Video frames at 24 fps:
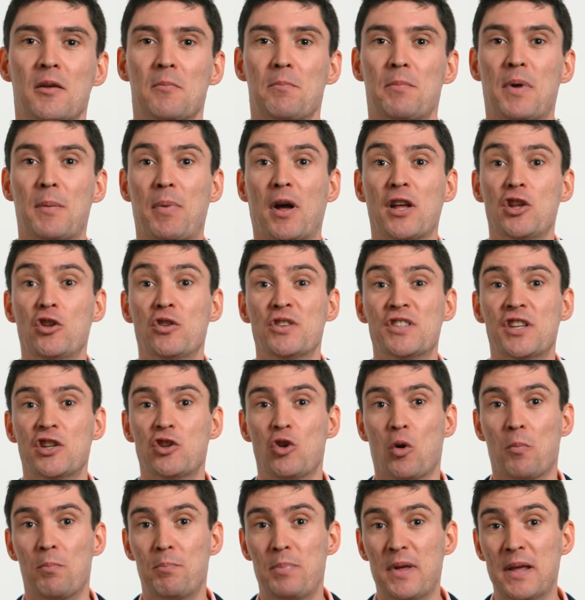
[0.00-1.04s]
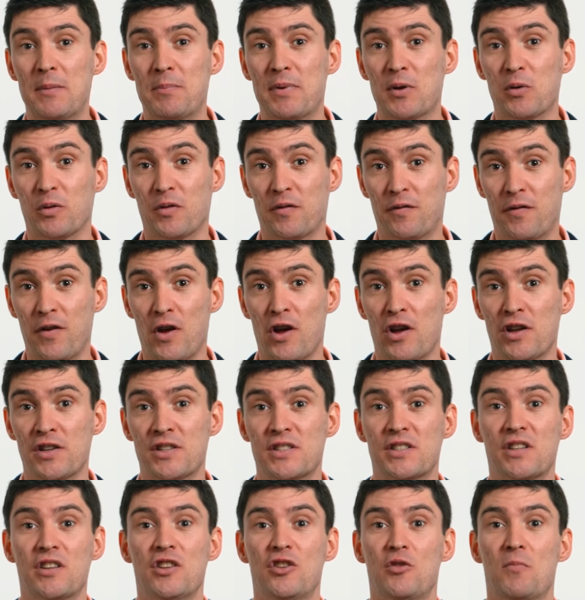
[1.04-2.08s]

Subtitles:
But by using your big bills first,